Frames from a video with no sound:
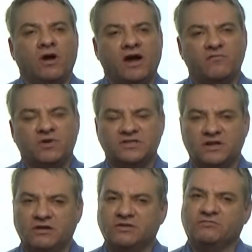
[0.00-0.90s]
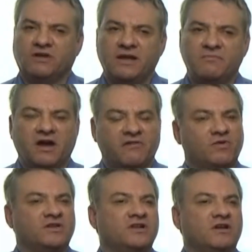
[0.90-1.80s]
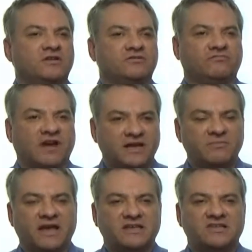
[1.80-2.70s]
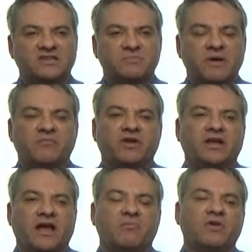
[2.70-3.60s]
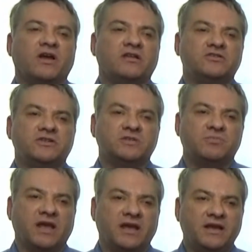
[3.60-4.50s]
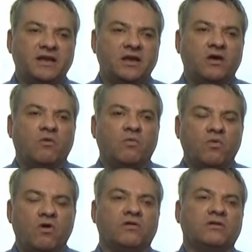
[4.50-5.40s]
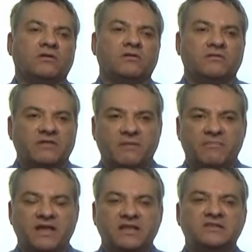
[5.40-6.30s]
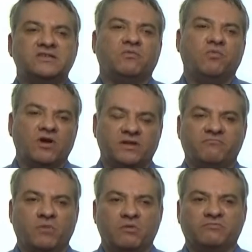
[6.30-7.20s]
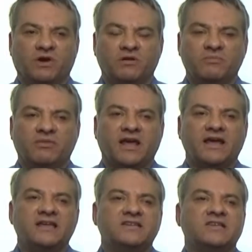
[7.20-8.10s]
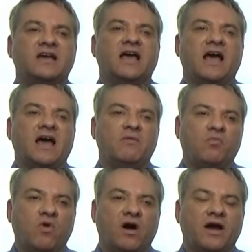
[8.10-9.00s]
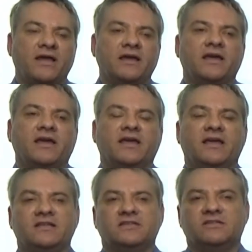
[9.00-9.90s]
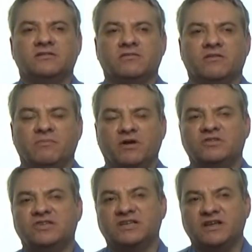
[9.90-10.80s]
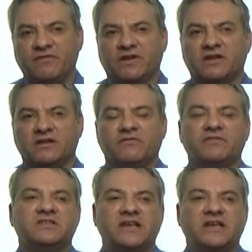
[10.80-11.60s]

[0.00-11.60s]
otherwise known as RAM, otherwise known as random access memory, and we're going to explain what that means, what role it plays, and why it's the most significant of the